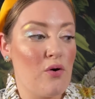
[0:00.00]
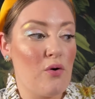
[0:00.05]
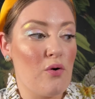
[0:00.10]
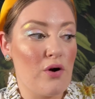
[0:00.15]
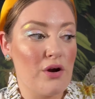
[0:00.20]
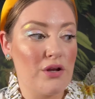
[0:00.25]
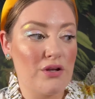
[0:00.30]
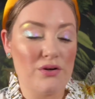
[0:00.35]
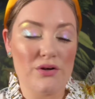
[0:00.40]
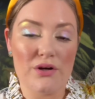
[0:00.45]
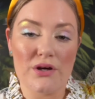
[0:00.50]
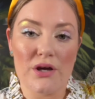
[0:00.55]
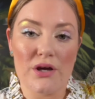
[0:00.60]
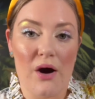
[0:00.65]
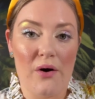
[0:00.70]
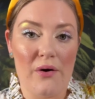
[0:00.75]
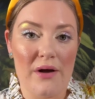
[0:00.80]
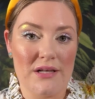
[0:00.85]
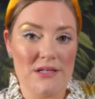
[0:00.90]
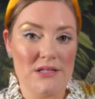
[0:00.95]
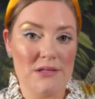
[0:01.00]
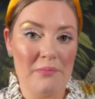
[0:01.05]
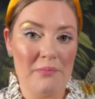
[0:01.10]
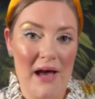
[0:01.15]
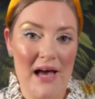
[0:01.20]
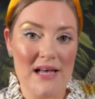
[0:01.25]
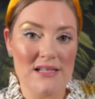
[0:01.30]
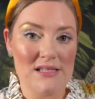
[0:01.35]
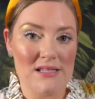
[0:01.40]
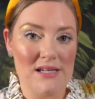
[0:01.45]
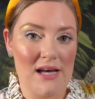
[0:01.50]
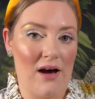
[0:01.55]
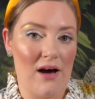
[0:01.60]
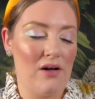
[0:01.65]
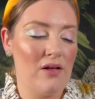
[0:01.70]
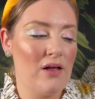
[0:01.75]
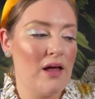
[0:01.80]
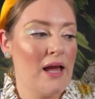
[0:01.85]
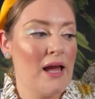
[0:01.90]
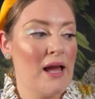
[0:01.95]
or you can go into
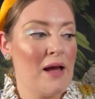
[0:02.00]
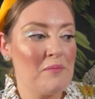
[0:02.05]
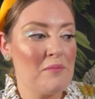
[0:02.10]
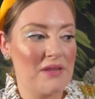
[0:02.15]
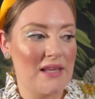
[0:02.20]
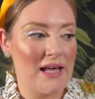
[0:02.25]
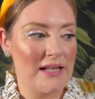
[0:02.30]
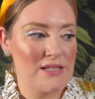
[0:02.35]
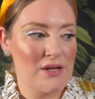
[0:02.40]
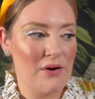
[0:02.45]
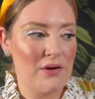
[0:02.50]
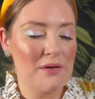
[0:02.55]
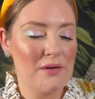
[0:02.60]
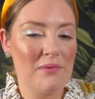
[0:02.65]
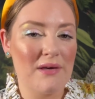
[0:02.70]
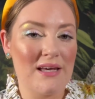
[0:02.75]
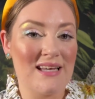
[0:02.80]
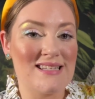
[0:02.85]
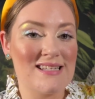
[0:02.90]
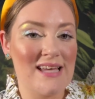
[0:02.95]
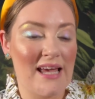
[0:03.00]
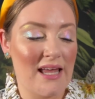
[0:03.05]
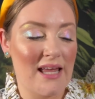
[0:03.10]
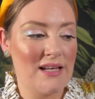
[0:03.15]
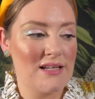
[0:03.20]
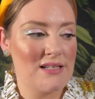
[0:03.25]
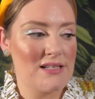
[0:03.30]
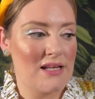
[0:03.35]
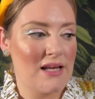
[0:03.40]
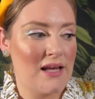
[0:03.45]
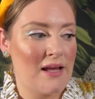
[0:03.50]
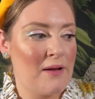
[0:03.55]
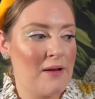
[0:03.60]
pastel, but that's going to be a tint.